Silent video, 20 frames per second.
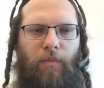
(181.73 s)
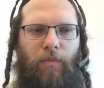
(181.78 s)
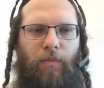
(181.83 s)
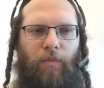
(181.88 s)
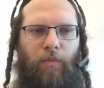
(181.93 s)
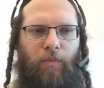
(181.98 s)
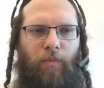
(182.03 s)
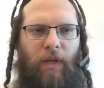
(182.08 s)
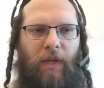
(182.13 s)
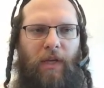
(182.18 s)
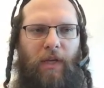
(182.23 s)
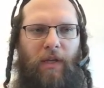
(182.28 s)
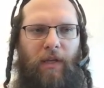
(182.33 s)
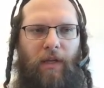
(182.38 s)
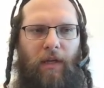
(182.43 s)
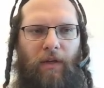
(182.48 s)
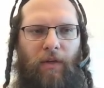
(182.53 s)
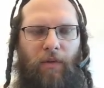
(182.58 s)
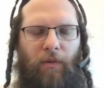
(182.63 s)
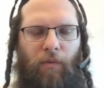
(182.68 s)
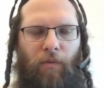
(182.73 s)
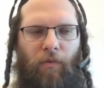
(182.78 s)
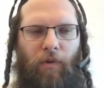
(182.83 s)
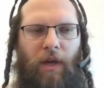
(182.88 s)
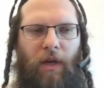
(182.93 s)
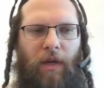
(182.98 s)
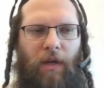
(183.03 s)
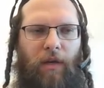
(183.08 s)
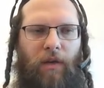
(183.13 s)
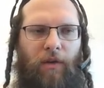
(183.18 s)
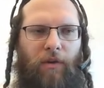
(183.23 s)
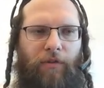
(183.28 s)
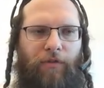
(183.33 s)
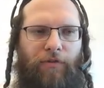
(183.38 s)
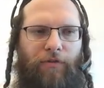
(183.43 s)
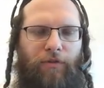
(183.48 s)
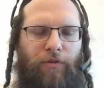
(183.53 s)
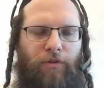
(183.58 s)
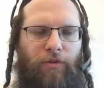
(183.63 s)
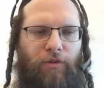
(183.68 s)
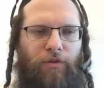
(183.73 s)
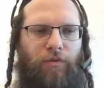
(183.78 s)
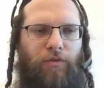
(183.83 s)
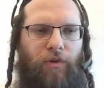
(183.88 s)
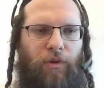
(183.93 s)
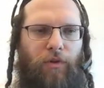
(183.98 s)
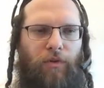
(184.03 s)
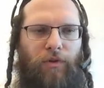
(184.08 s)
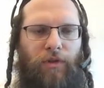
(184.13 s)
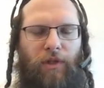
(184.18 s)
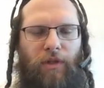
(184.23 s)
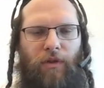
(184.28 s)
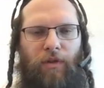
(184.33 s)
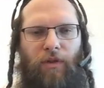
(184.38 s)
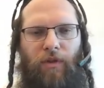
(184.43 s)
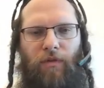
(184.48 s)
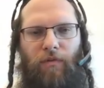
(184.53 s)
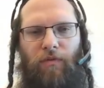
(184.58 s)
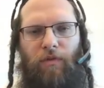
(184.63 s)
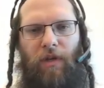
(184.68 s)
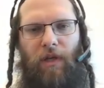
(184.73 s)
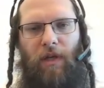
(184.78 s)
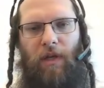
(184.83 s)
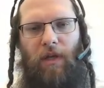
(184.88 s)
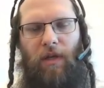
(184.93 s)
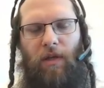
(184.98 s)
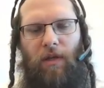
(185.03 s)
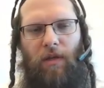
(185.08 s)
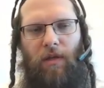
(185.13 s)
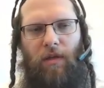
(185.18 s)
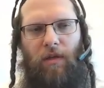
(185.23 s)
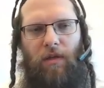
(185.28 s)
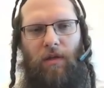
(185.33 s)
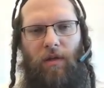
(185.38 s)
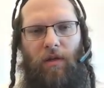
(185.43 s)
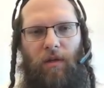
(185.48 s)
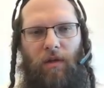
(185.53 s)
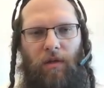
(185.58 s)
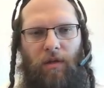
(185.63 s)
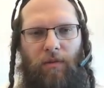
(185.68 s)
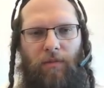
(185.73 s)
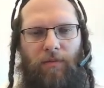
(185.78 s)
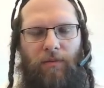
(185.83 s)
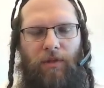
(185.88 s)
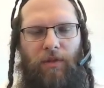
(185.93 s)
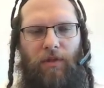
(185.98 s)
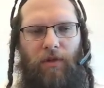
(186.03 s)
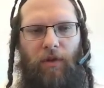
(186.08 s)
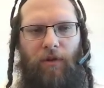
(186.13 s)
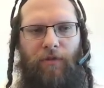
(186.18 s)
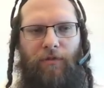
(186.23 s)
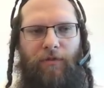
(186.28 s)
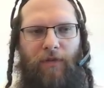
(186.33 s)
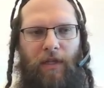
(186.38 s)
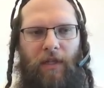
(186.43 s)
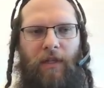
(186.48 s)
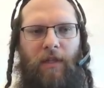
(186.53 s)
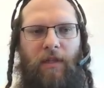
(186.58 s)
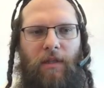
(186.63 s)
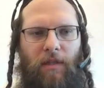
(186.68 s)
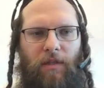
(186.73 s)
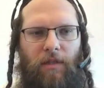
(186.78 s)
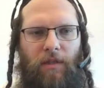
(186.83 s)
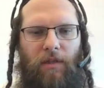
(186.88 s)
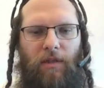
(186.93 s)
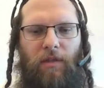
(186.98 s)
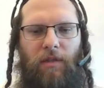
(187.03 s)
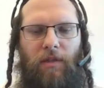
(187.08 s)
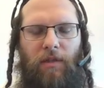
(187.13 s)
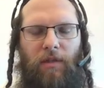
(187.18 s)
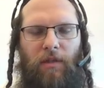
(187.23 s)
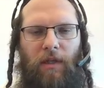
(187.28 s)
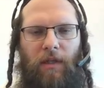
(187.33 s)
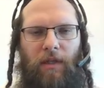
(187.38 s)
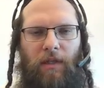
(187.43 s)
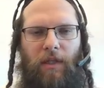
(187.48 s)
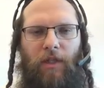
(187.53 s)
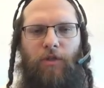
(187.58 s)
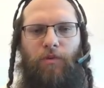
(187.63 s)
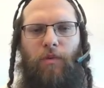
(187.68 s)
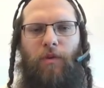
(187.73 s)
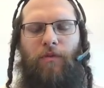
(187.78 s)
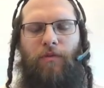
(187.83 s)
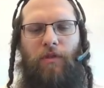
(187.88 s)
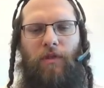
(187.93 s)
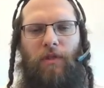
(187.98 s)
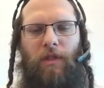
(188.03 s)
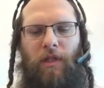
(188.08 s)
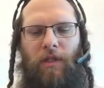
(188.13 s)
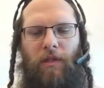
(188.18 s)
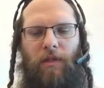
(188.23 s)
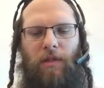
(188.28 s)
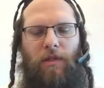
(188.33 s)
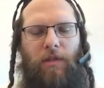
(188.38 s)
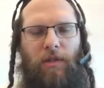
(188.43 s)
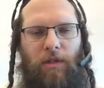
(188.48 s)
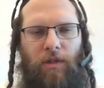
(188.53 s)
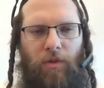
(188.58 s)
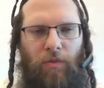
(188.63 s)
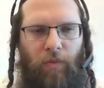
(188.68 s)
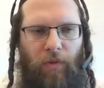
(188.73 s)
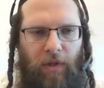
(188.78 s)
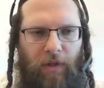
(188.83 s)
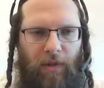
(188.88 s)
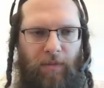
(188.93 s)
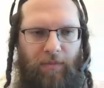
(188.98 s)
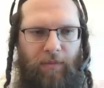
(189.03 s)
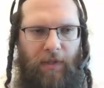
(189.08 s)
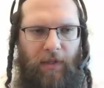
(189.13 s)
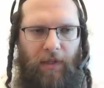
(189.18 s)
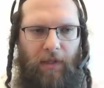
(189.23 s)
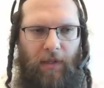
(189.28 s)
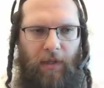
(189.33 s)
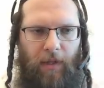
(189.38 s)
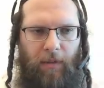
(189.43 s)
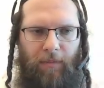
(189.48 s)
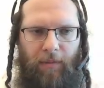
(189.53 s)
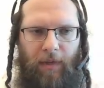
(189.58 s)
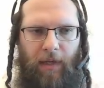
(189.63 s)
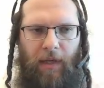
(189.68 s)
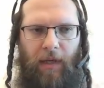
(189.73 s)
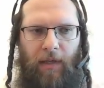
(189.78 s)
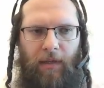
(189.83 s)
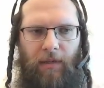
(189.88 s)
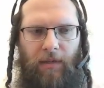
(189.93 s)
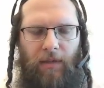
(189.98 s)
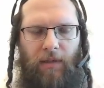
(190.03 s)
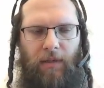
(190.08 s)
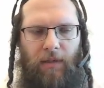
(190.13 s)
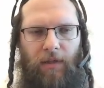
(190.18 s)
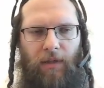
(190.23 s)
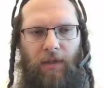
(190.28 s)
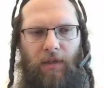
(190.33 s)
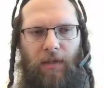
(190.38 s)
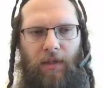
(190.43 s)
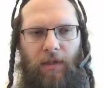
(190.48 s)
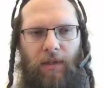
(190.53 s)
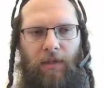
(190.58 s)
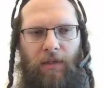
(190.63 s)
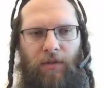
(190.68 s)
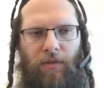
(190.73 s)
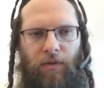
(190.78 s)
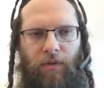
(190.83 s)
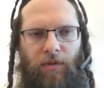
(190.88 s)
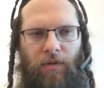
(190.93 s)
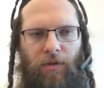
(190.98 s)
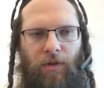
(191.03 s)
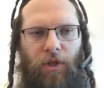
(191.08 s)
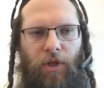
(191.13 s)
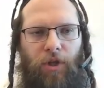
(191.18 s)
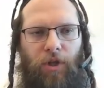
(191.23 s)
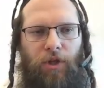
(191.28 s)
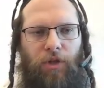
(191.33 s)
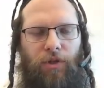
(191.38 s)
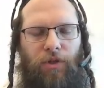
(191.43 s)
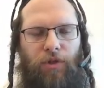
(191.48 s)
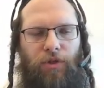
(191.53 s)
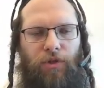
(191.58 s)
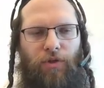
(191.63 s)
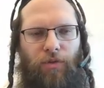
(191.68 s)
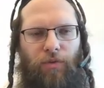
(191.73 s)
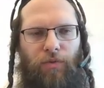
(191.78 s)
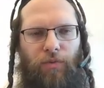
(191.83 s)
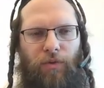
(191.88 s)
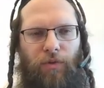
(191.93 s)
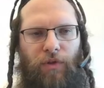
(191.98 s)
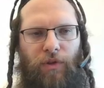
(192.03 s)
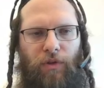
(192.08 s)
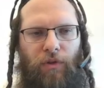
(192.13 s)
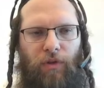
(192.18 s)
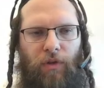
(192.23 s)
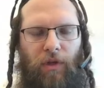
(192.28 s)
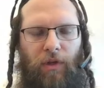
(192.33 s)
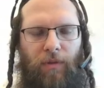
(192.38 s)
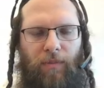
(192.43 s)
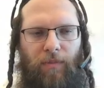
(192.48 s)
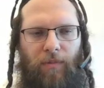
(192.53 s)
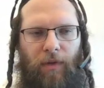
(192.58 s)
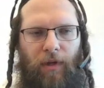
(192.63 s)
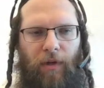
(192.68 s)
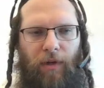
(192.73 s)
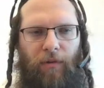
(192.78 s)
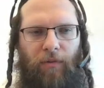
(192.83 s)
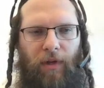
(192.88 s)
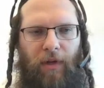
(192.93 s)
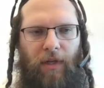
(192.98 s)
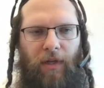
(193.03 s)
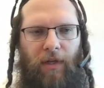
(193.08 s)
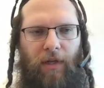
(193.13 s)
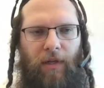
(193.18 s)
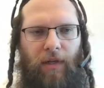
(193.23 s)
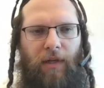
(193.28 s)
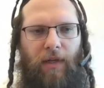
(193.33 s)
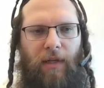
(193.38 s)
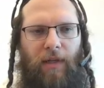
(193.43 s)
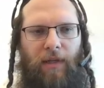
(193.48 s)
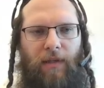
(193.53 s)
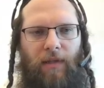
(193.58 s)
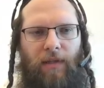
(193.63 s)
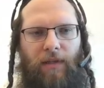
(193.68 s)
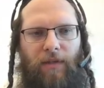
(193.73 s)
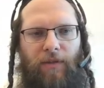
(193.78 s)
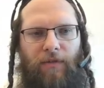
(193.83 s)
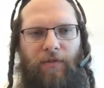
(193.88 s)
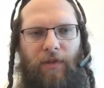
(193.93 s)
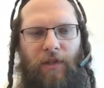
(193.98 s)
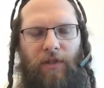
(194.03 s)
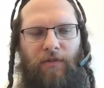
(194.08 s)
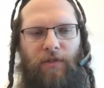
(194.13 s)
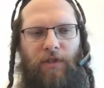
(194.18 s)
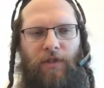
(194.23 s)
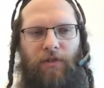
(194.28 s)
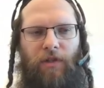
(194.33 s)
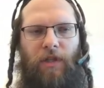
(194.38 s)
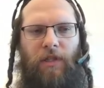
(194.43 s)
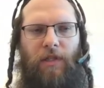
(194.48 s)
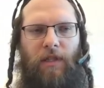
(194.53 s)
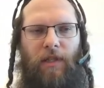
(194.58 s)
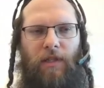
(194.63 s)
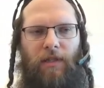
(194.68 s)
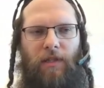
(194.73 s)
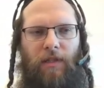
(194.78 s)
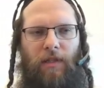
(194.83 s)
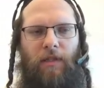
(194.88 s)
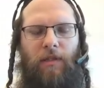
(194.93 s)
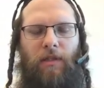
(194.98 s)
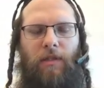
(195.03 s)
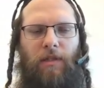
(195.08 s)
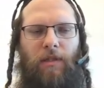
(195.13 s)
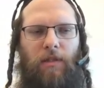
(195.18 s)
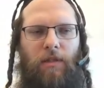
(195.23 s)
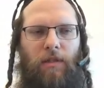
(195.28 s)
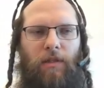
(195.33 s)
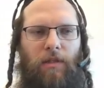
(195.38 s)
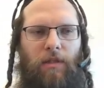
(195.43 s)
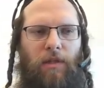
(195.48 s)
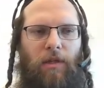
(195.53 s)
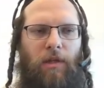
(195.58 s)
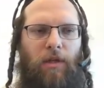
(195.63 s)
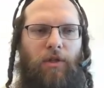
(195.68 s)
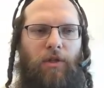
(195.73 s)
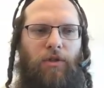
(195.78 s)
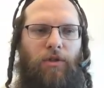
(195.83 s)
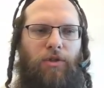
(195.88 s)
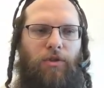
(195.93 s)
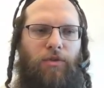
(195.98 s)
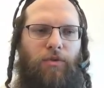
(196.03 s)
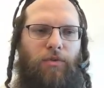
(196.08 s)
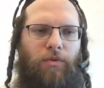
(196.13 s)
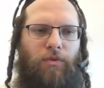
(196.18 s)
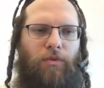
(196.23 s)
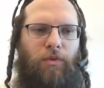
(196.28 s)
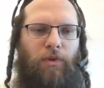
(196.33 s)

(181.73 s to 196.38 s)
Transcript: we get an array of 2 rows and 3 columns of indices, and each one of those indices will then be applied in turn to the lookup array. And this effectively translates the indices to